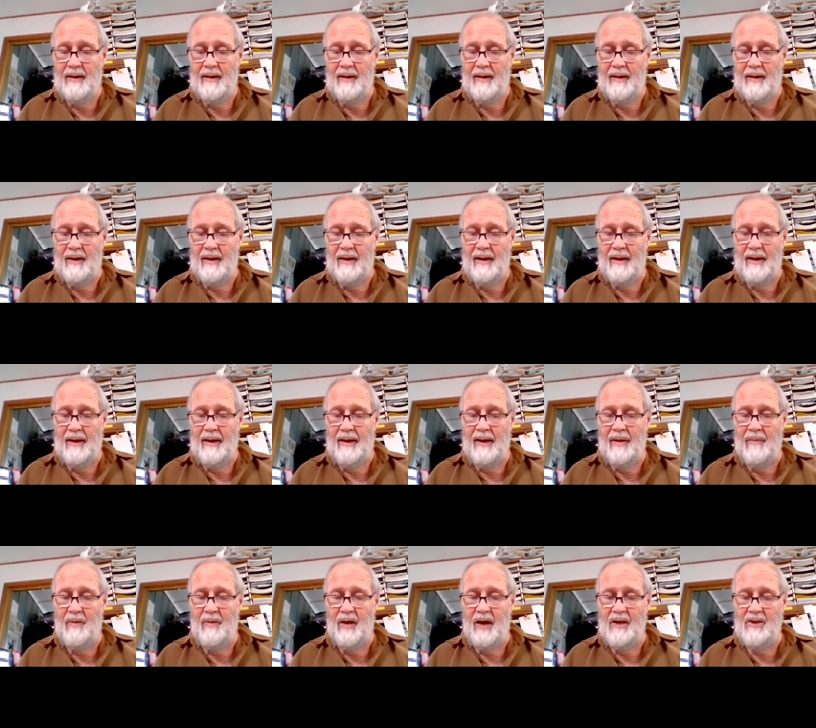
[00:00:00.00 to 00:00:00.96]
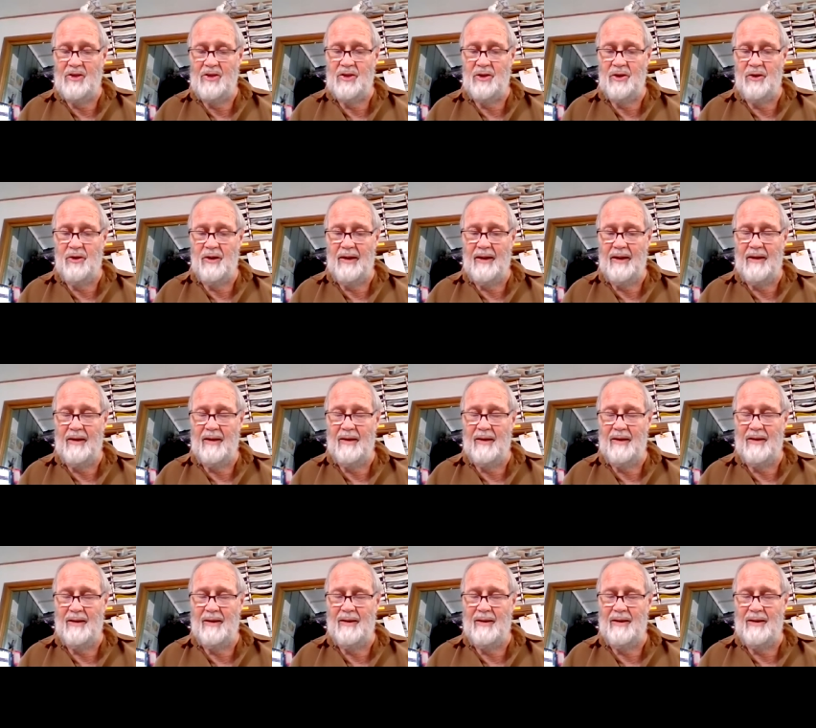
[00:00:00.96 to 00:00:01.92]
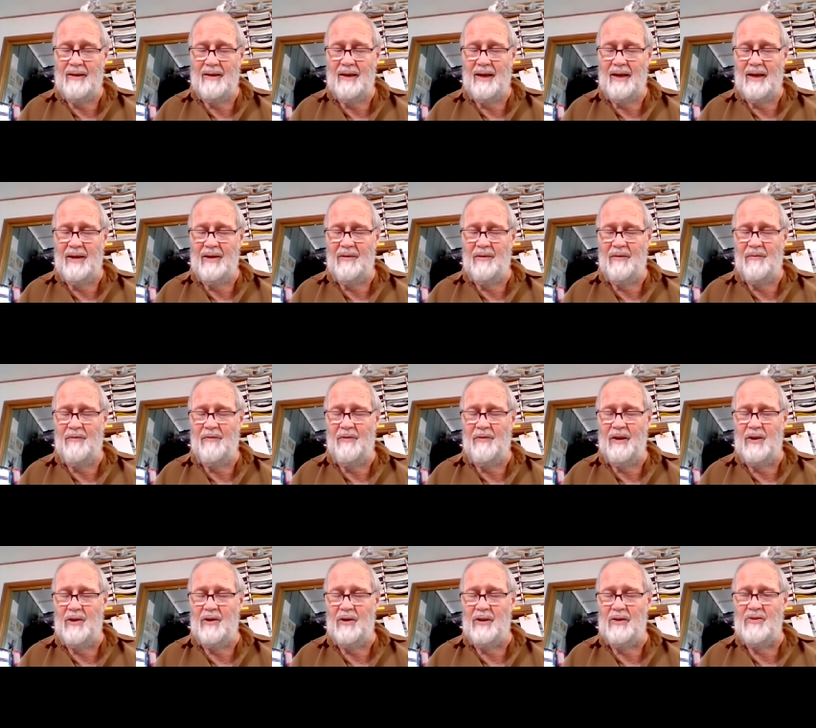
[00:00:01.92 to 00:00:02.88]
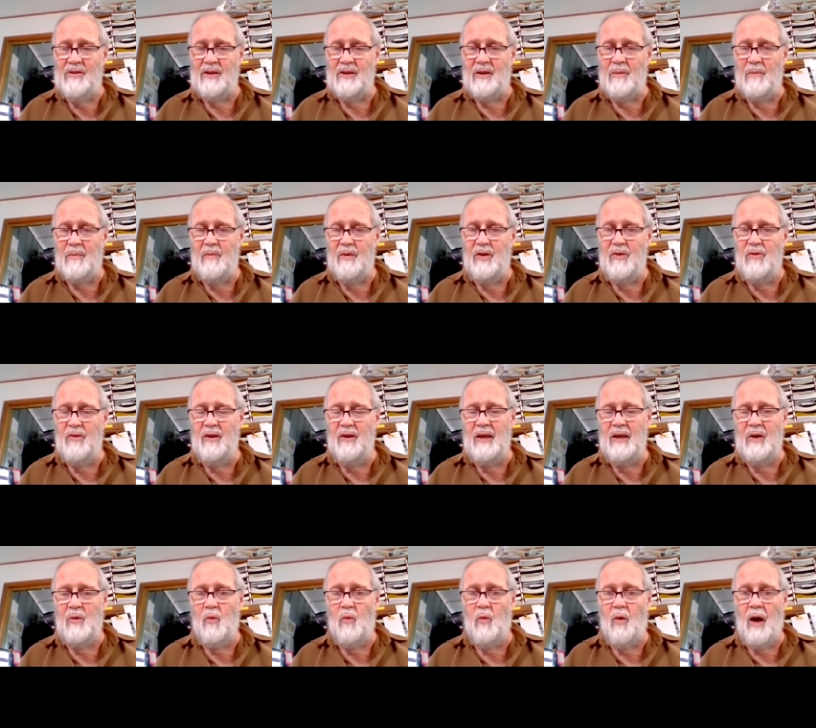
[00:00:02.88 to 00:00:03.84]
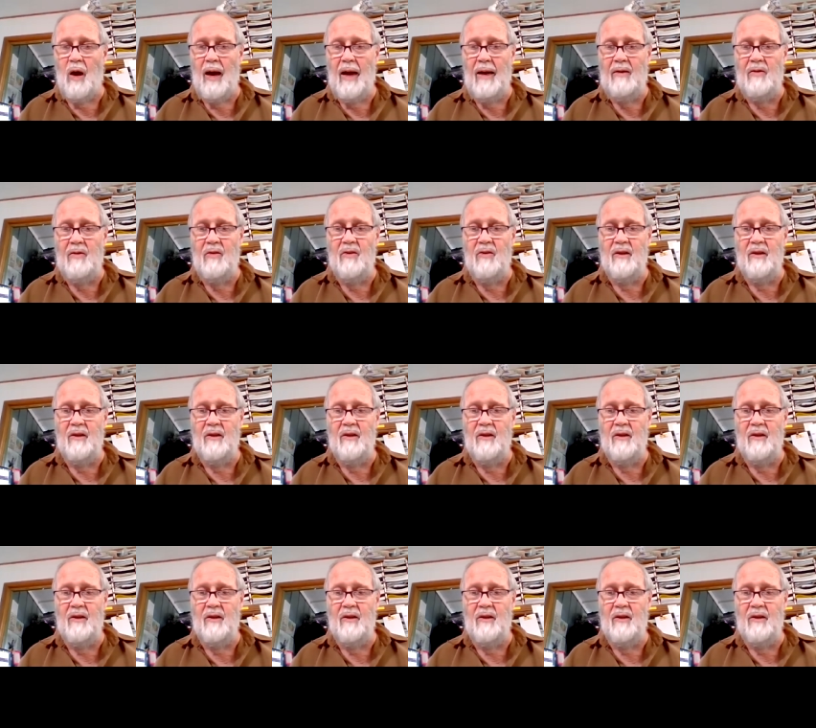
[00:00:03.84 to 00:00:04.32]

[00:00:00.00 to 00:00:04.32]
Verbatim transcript: not sure I kind of feel it's a community-wide